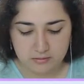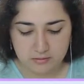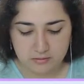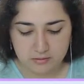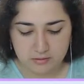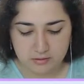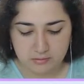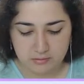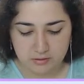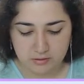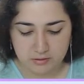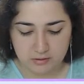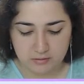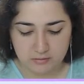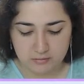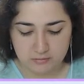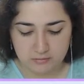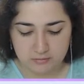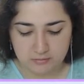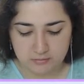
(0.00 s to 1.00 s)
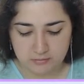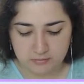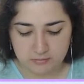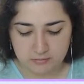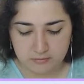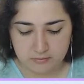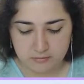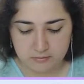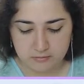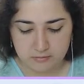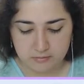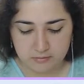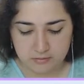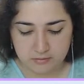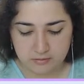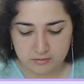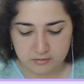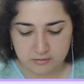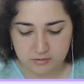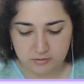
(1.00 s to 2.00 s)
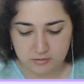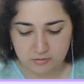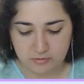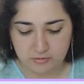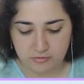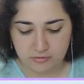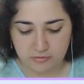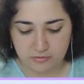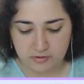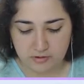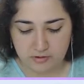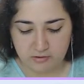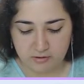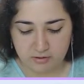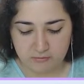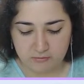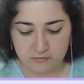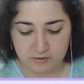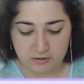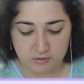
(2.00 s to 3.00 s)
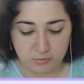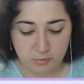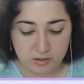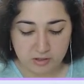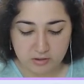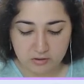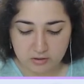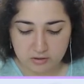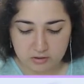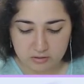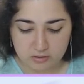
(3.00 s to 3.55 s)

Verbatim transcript: There you go. Use the scary face. Why couldn't you